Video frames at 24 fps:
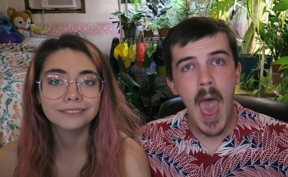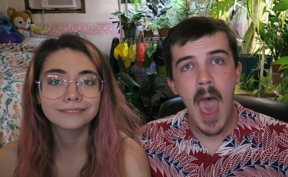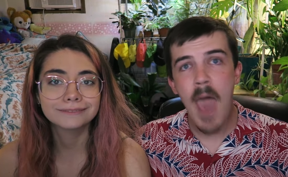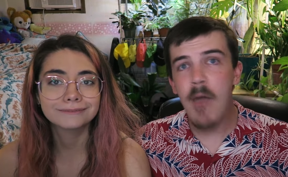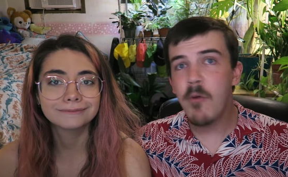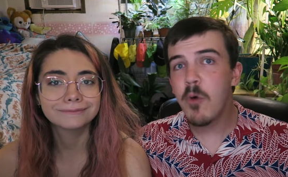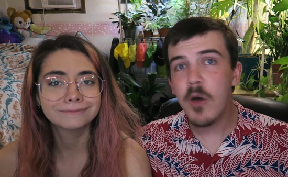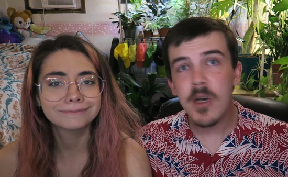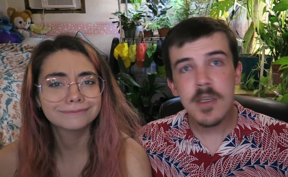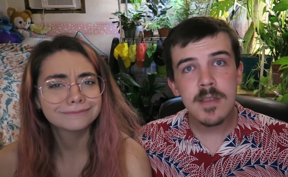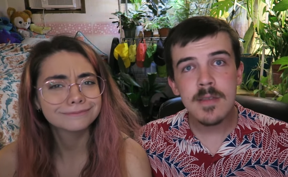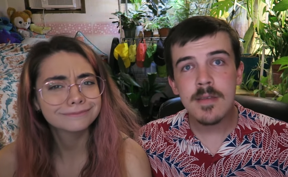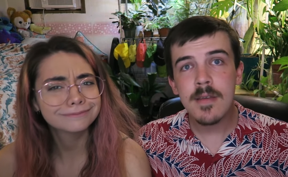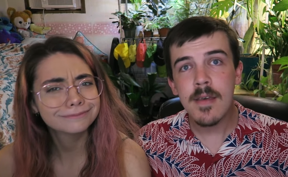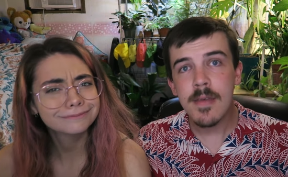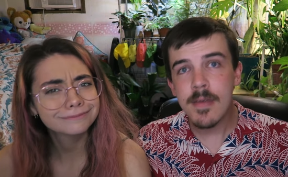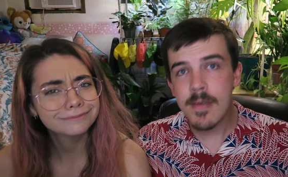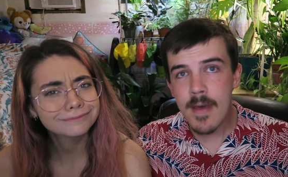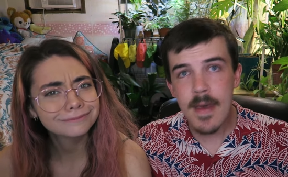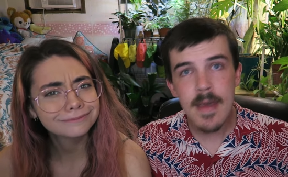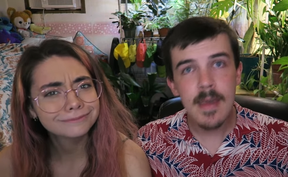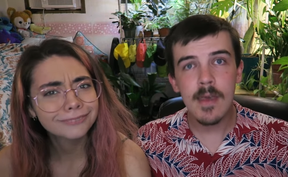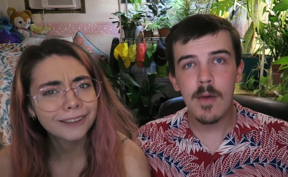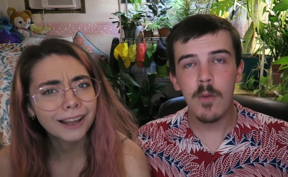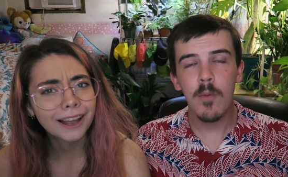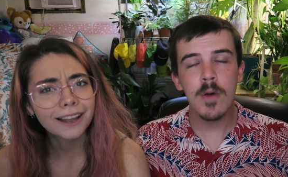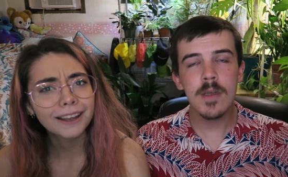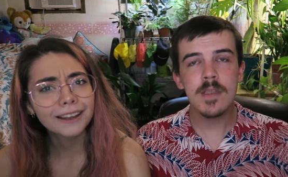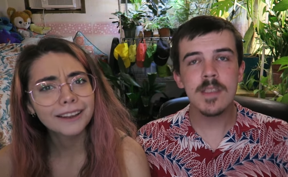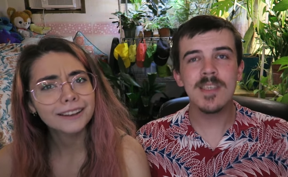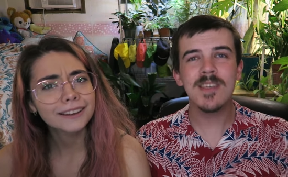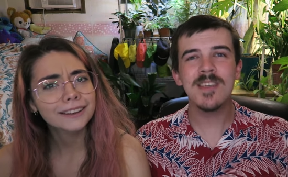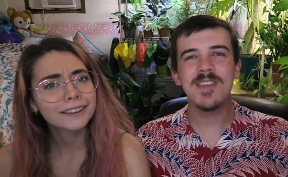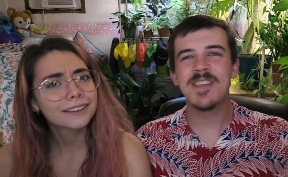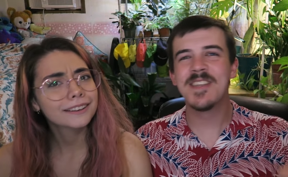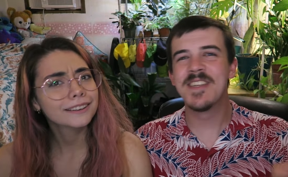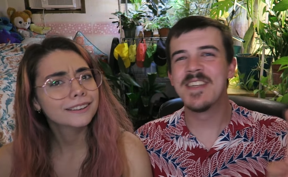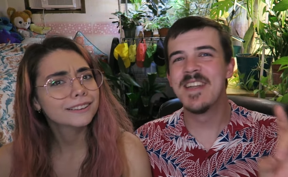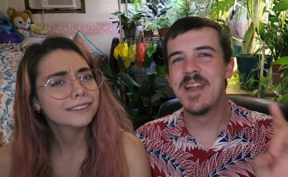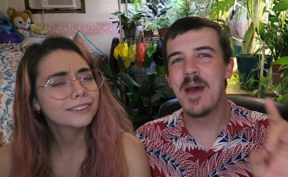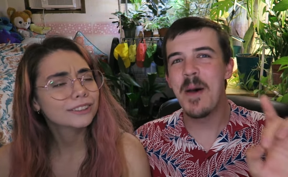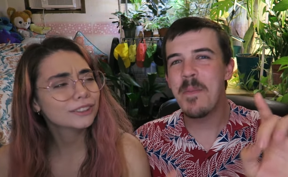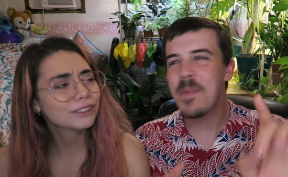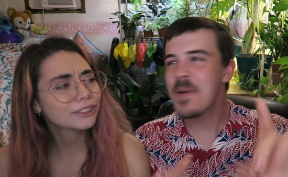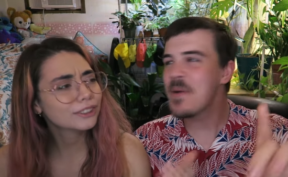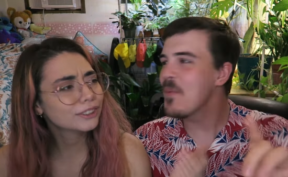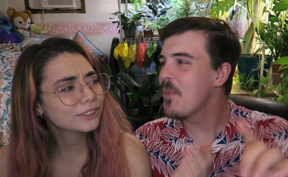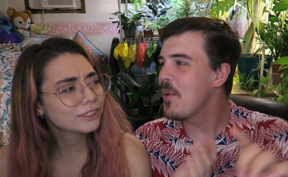Speaker 1: What's you think? What's your
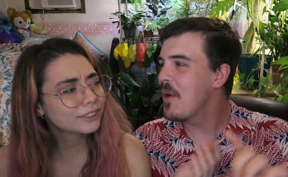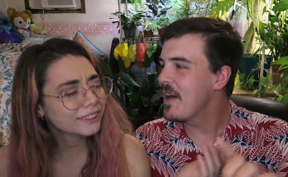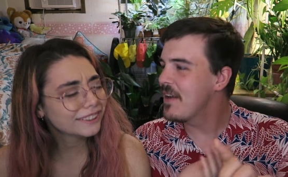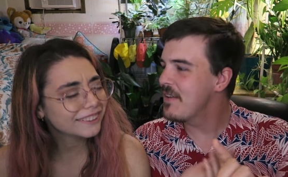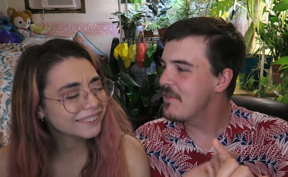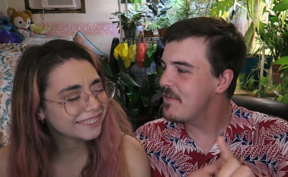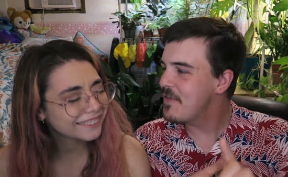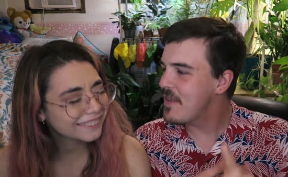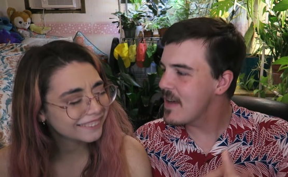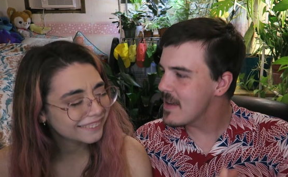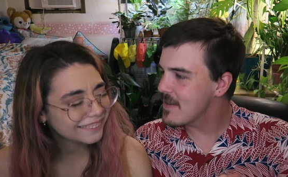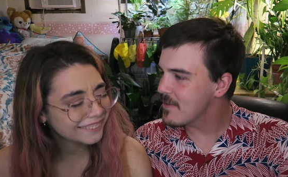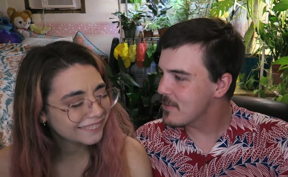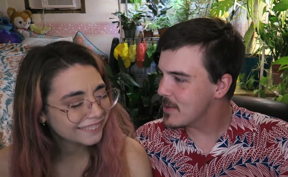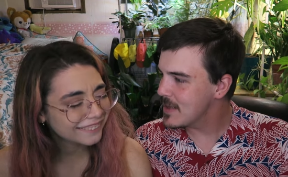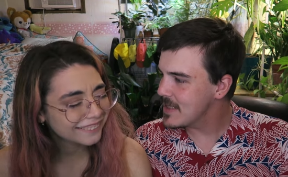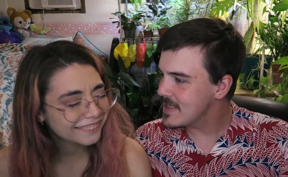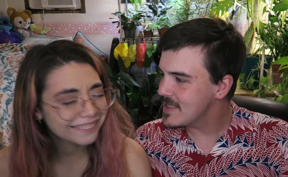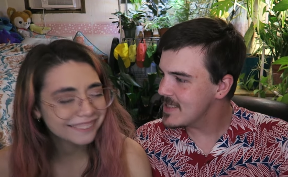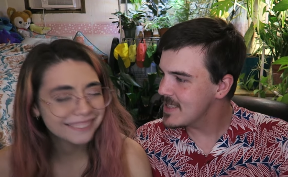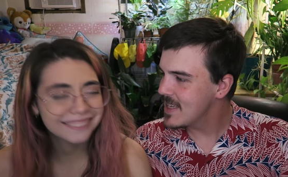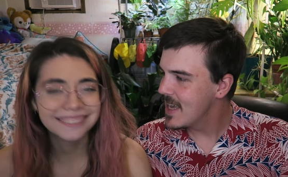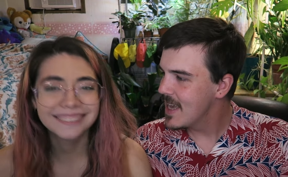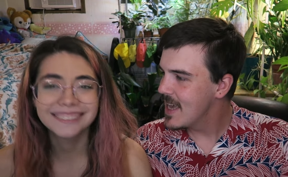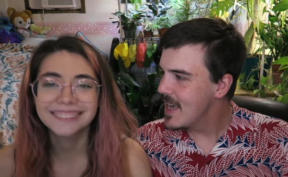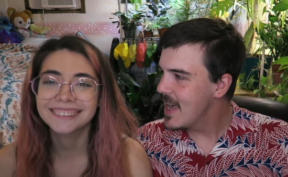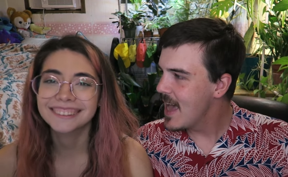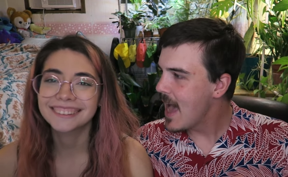number one favorite?